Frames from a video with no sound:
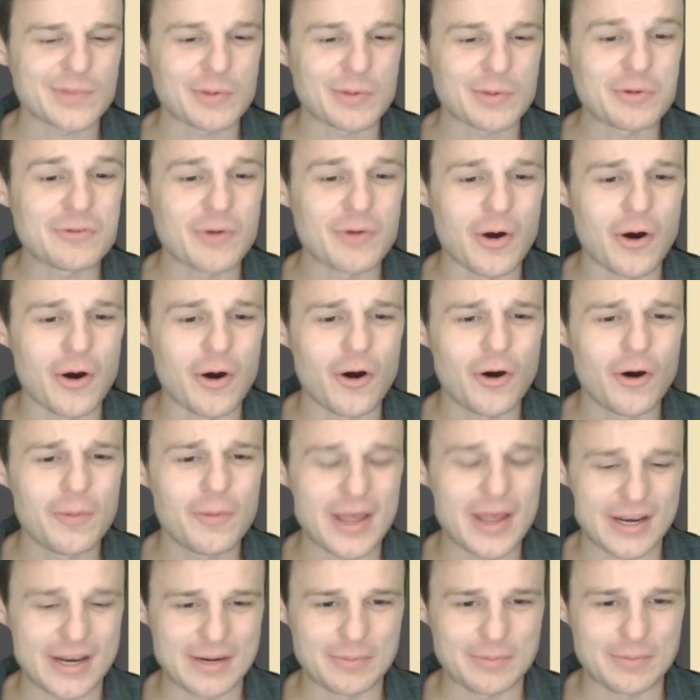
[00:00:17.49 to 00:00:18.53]
We've all
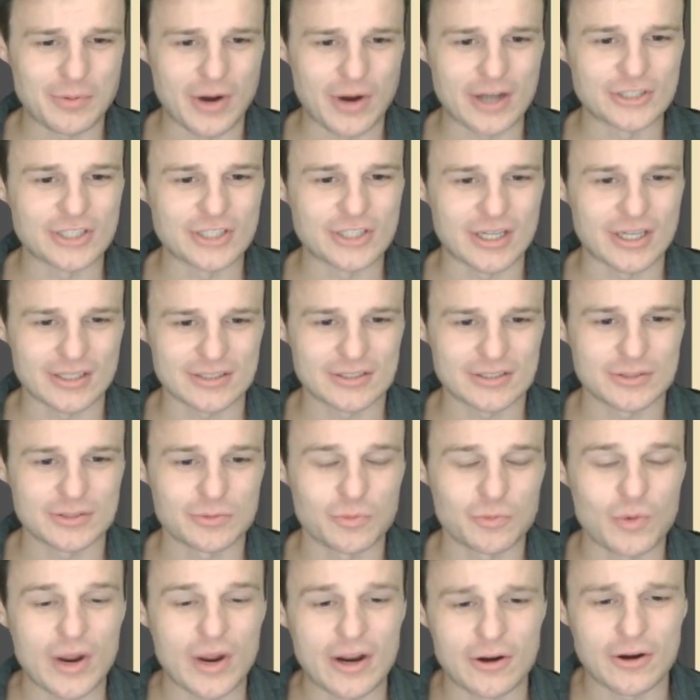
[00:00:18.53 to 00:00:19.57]
been in projects
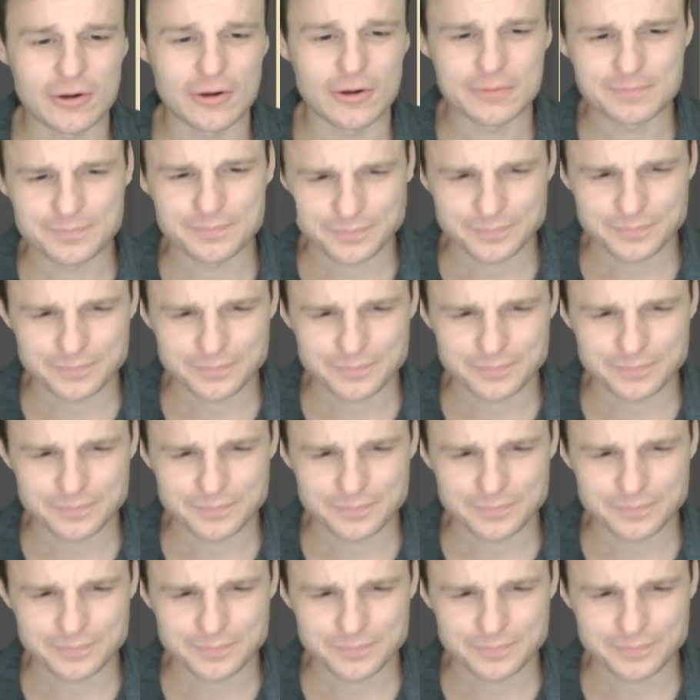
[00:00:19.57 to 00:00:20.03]
where